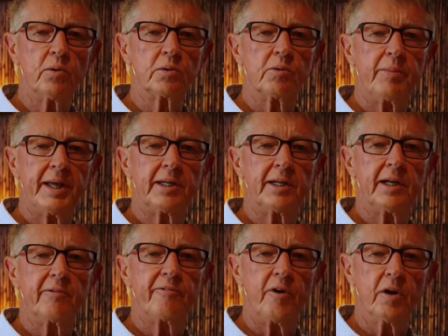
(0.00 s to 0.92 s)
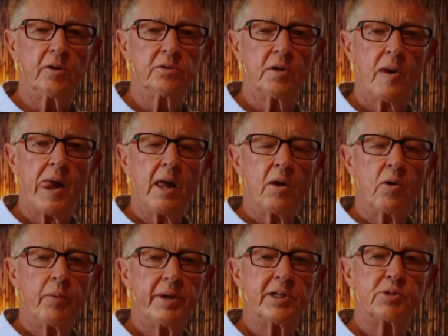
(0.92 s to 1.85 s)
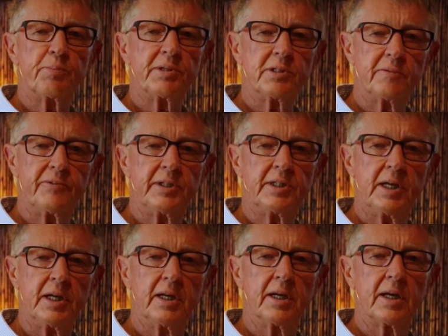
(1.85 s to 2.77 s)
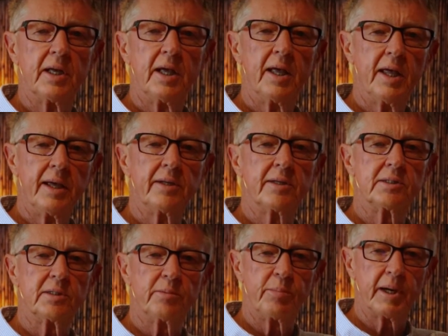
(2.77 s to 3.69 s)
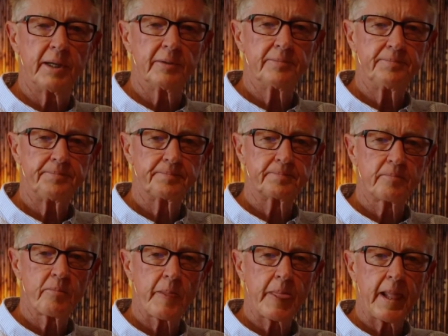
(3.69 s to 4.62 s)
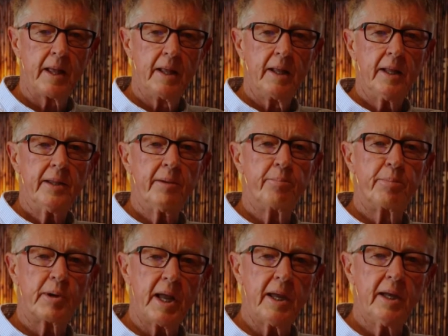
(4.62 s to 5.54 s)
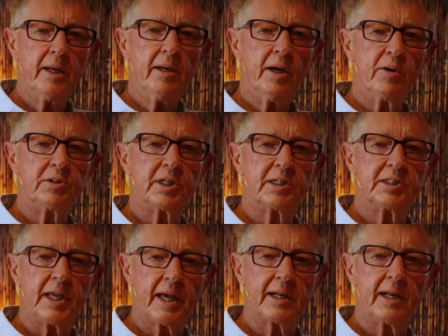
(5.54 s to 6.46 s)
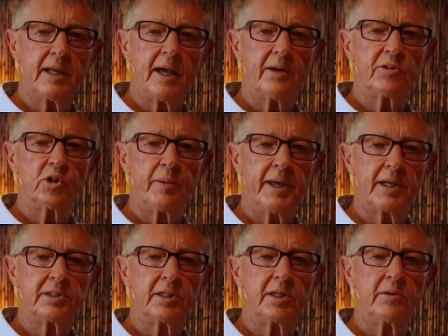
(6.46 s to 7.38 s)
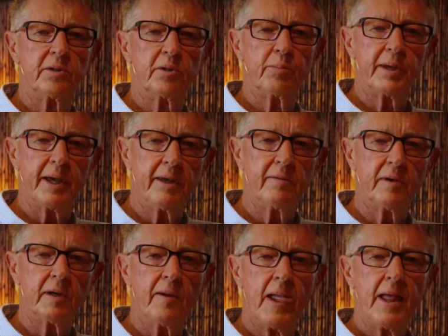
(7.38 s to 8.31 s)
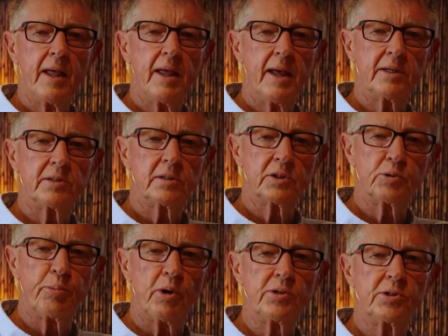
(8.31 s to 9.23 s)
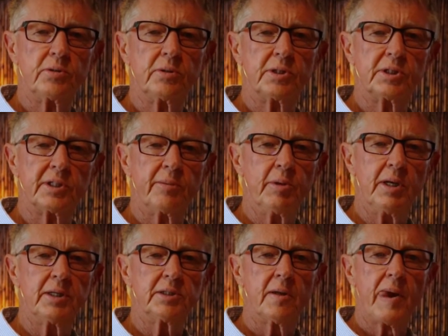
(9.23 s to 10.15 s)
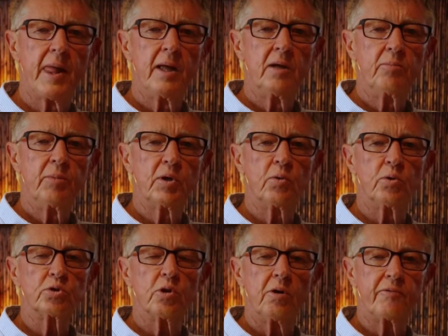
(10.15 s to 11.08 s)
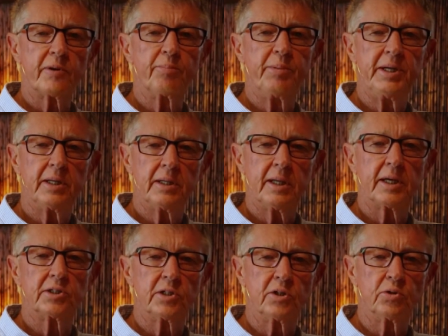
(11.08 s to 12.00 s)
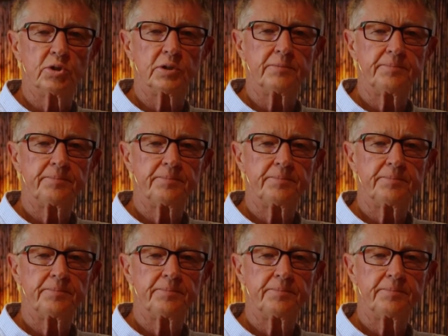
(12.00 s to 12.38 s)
automatically follows when a specific trigger enters the brain. The brain knows exactly how to execute the behavior as a response to the stimulus because of repeated execution.